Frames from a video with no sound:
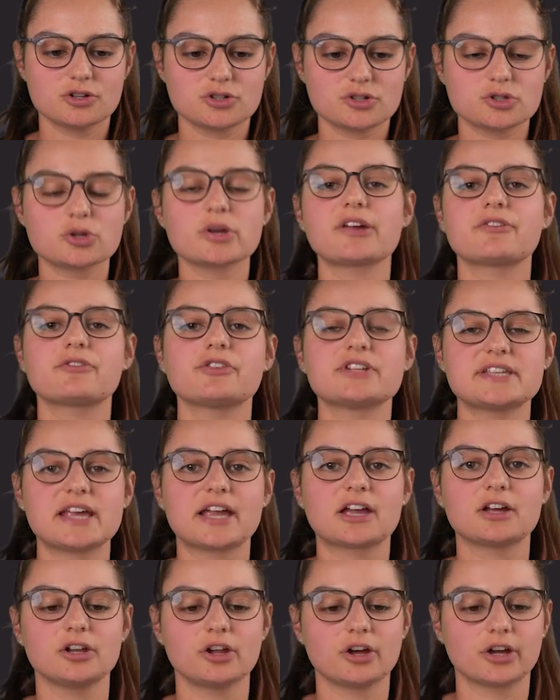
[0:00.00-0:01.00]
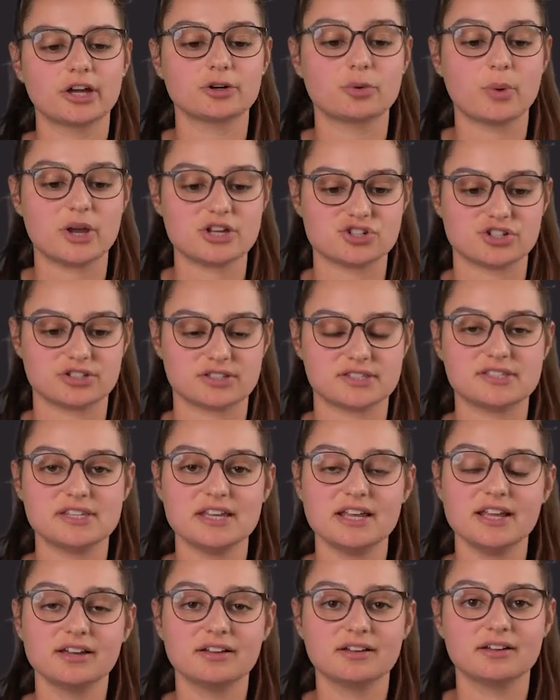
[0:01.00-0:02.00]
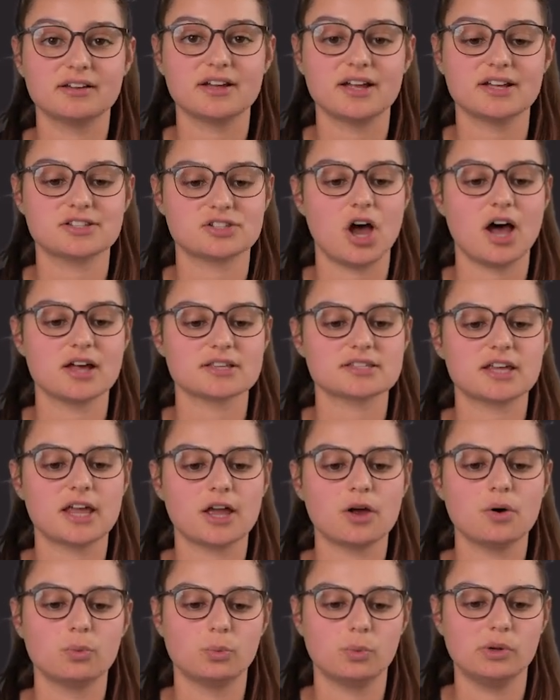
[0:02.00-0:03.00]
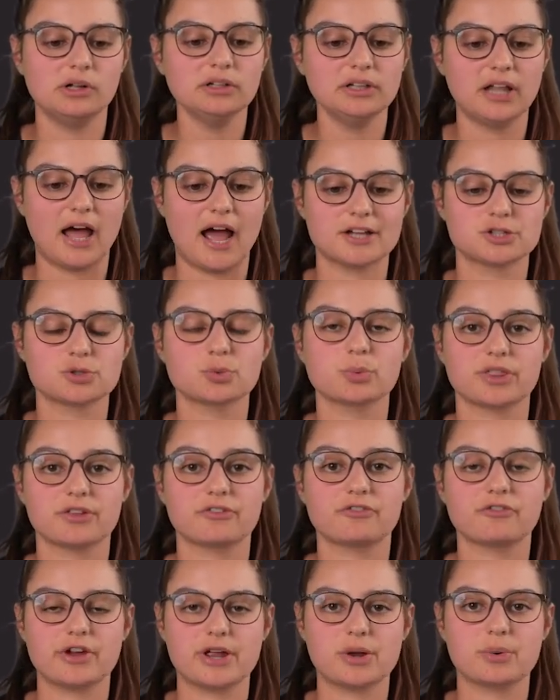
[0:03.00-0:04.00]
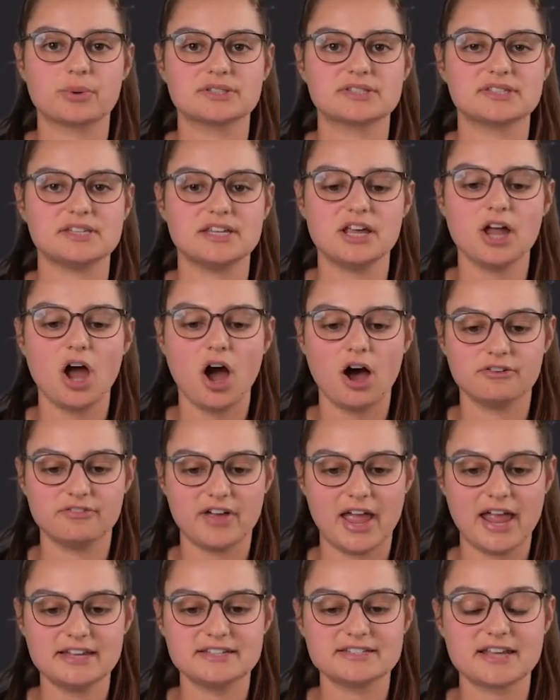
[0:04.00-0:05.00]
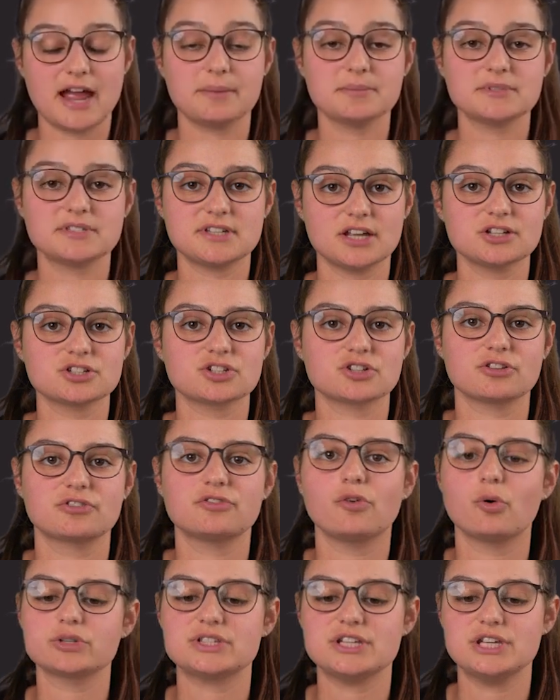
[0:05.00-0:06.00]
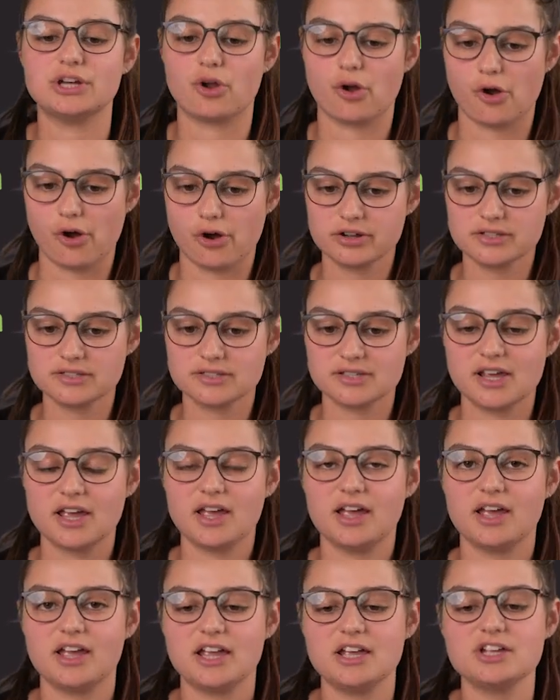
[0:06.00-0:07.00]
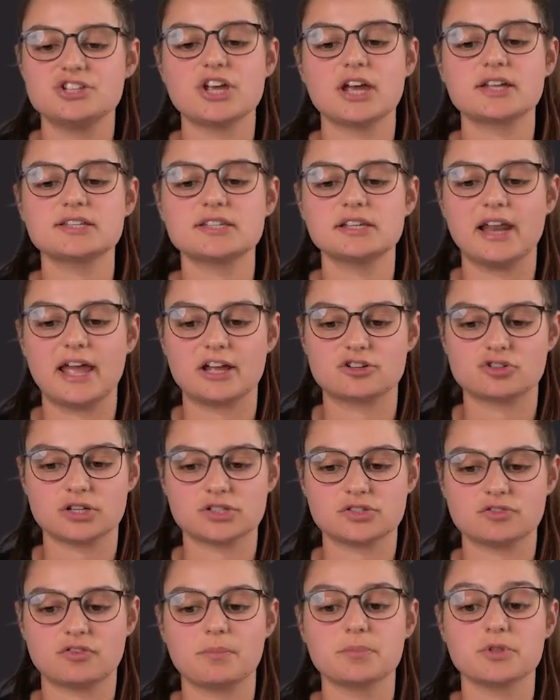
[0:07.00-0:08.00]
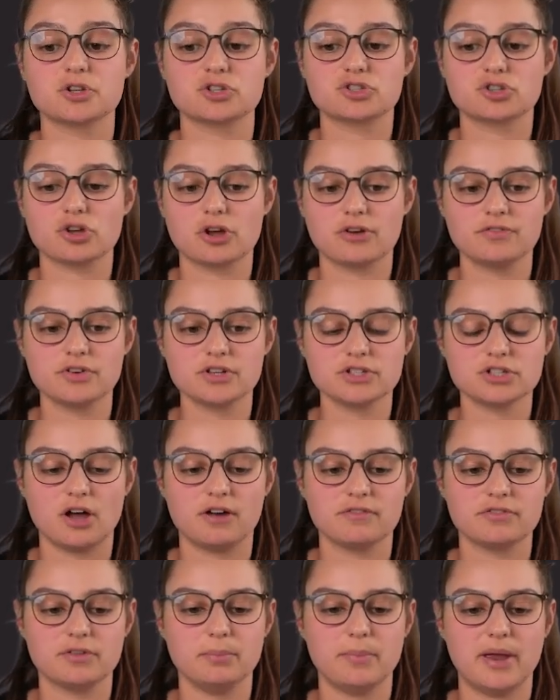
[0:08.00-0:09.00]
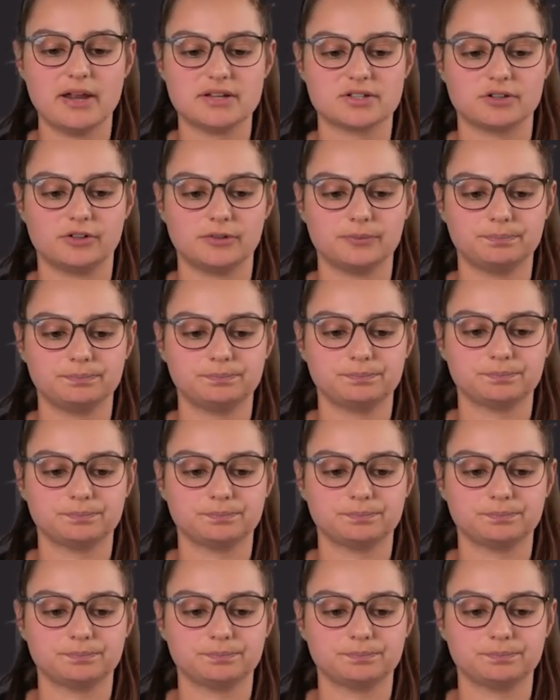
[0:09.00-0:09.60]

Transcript: So if we take a look at question C, it's asking, will light with a frequency of 8 times 10 to the 14 hertz eject electrons from the surface of the metal?